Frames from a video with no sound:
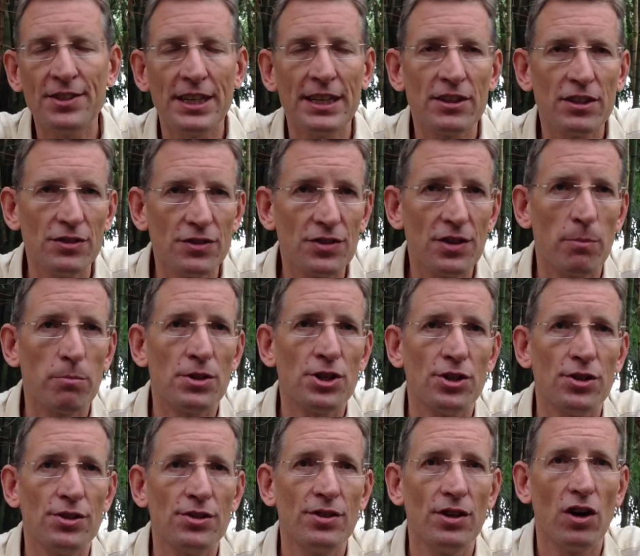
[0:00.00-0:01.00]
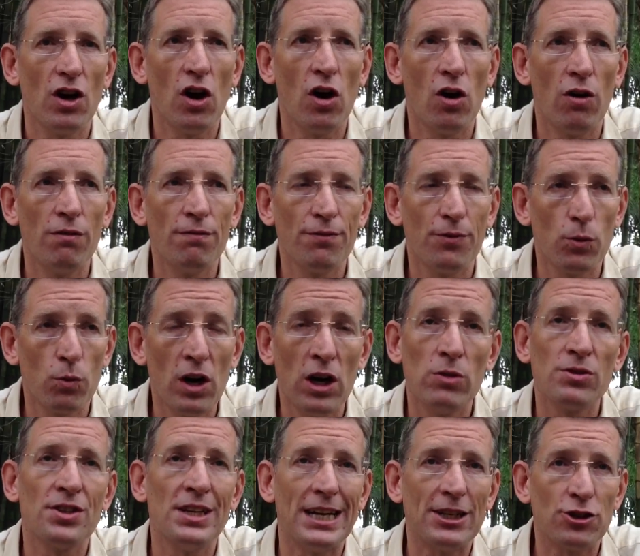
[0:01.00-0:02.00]
consumption of the
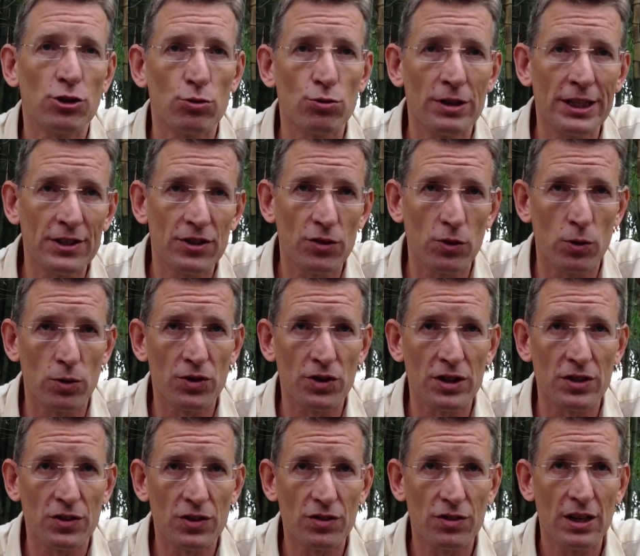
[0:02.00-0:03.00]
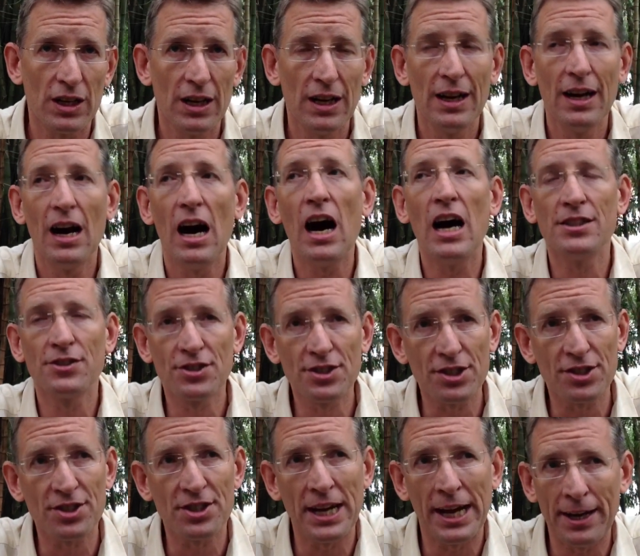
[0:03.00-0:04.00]
world's natural resources.
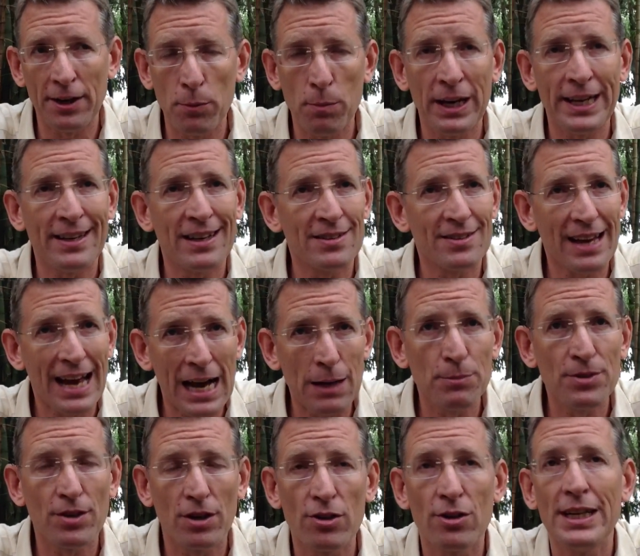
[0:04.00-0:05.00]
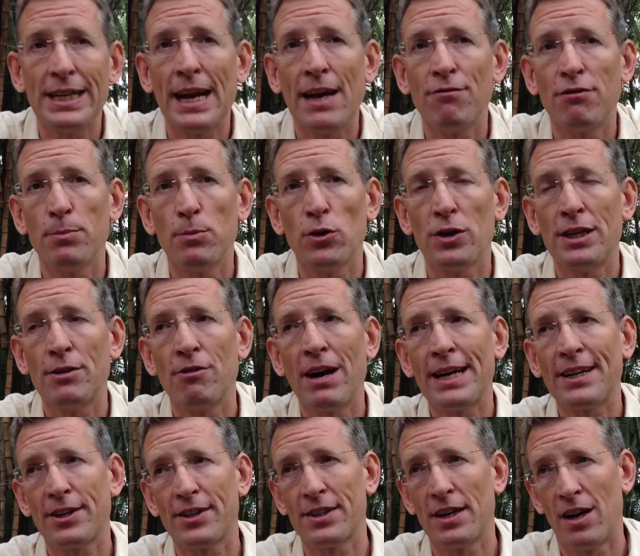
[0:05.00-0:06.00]
unsustainably, as absolutely everybody
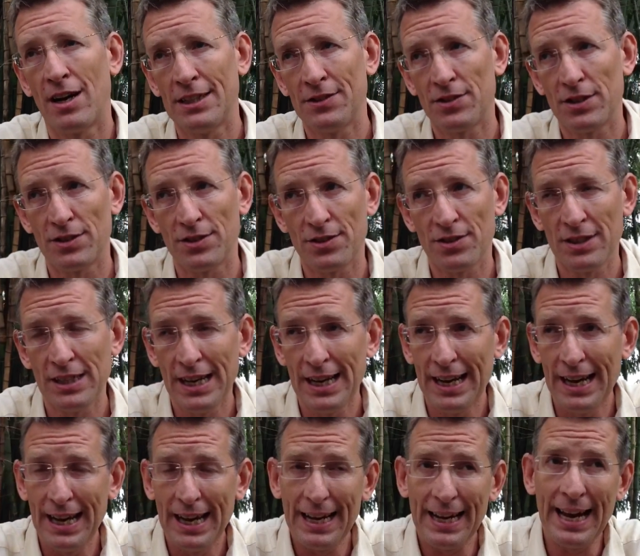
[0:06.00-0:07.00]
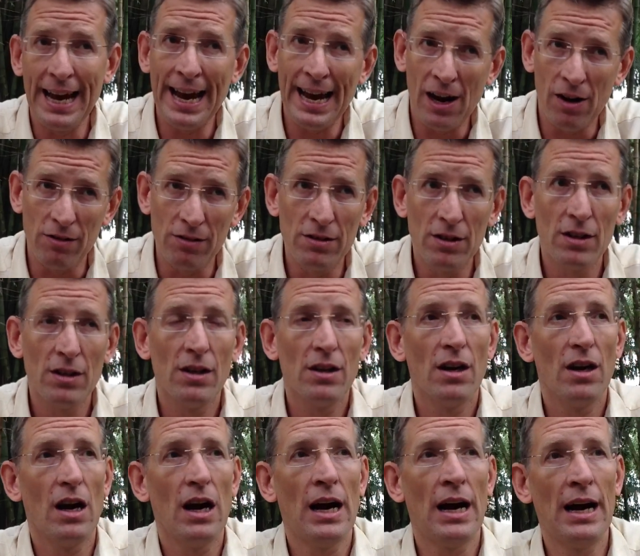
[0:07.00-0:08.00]
recognizes. Now,
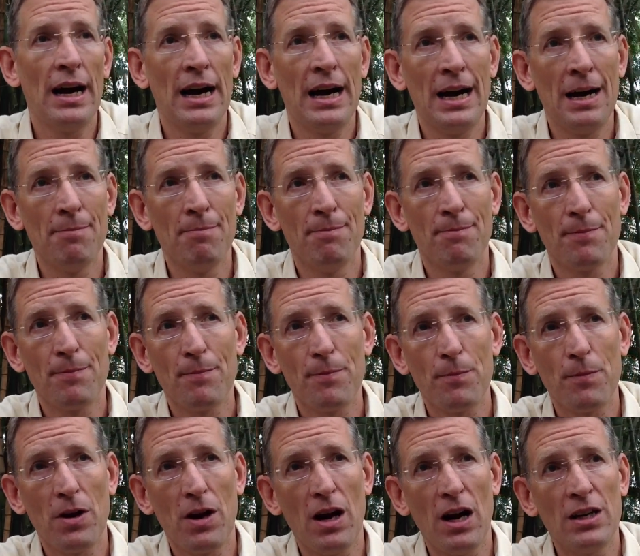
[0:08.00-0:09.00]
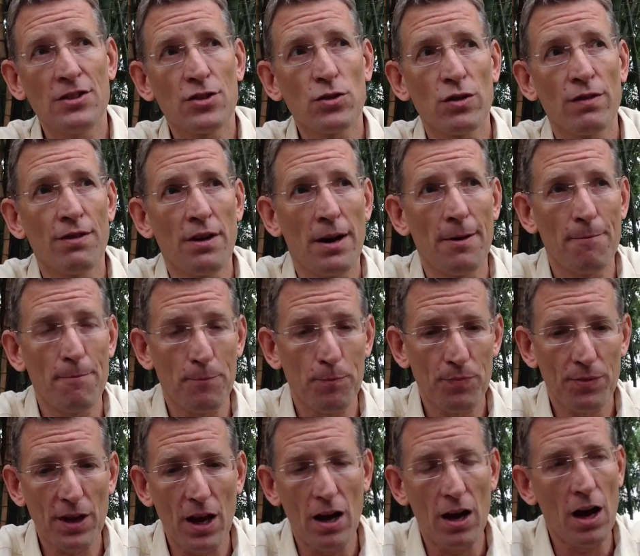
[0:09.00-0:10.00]
a sort of a
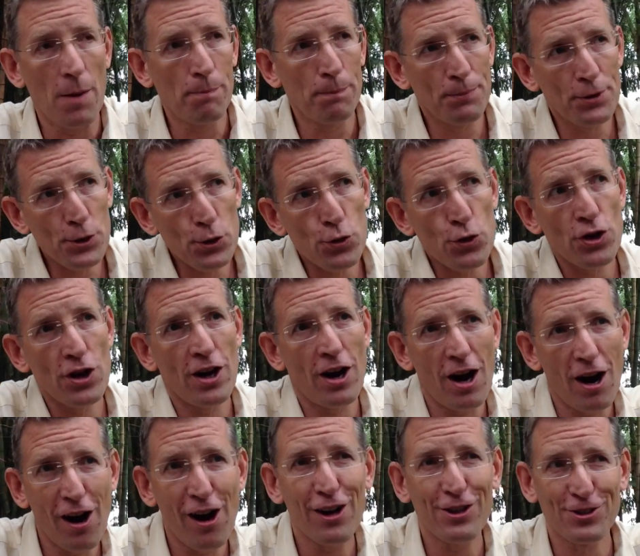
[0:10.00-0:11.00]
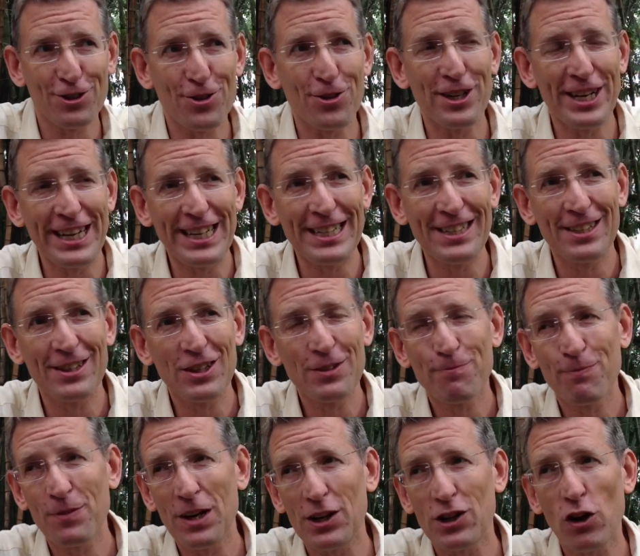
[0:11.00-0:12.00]
pure hard green
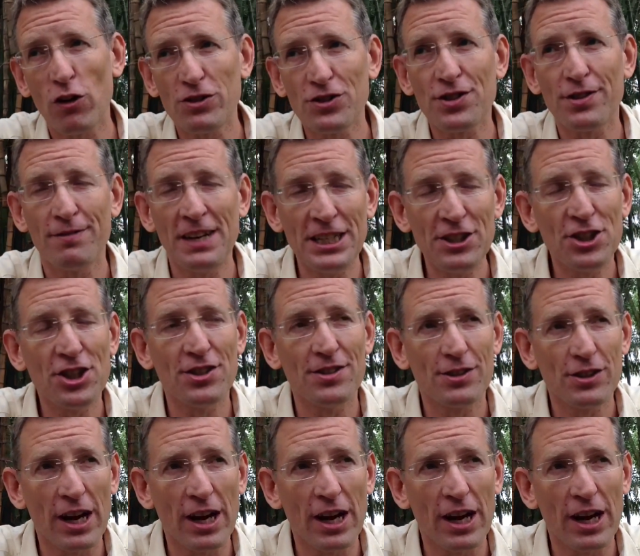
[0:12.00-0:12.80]
conservation